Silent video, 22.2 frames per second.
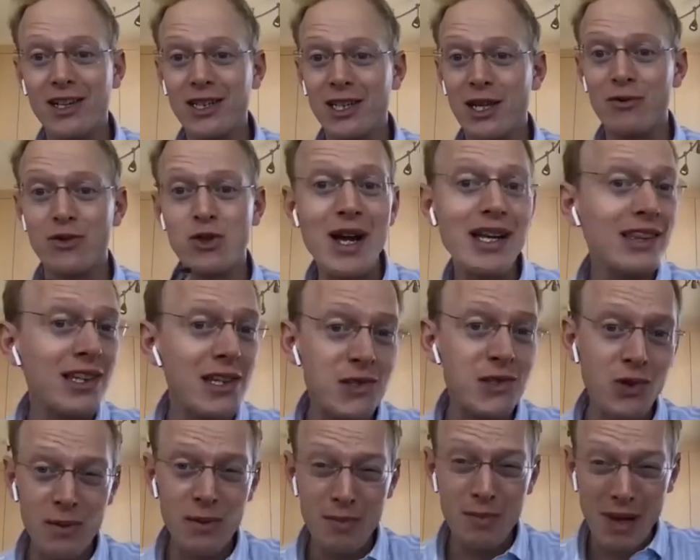give directly,
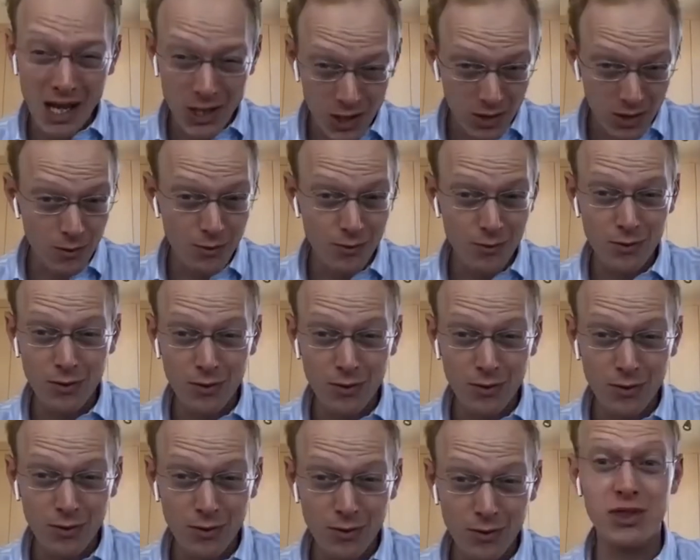so I imagine you're
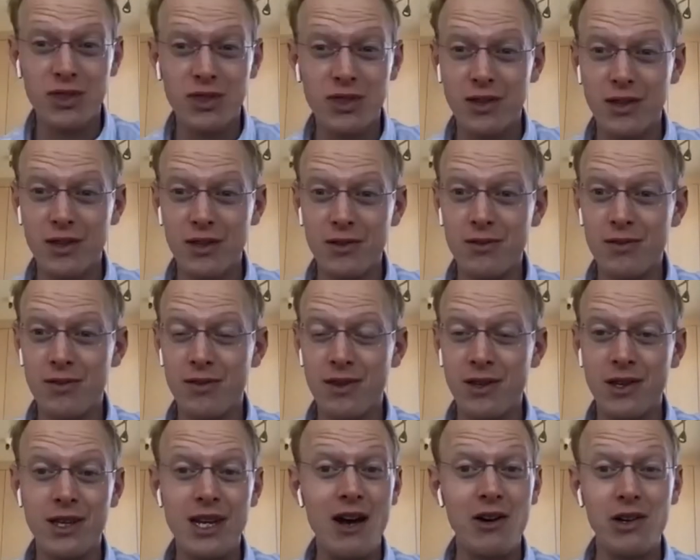familiar with the
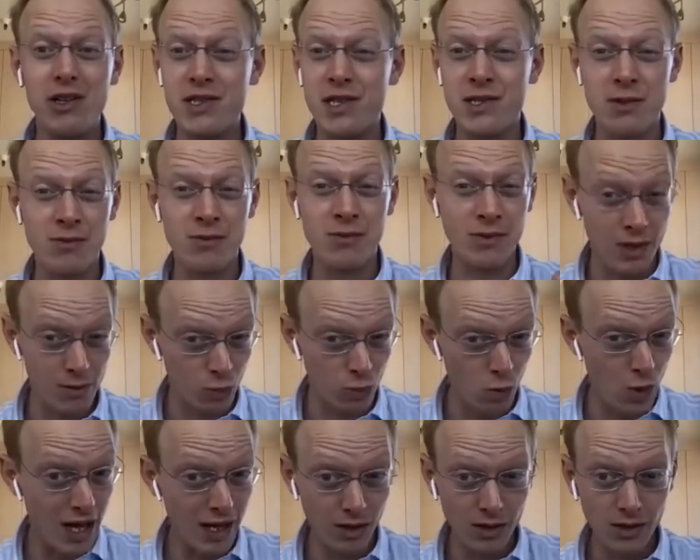analysis of give
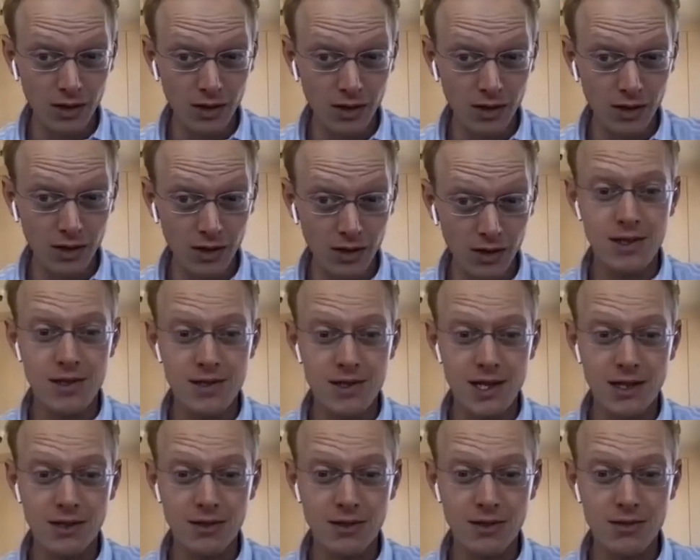well. Is that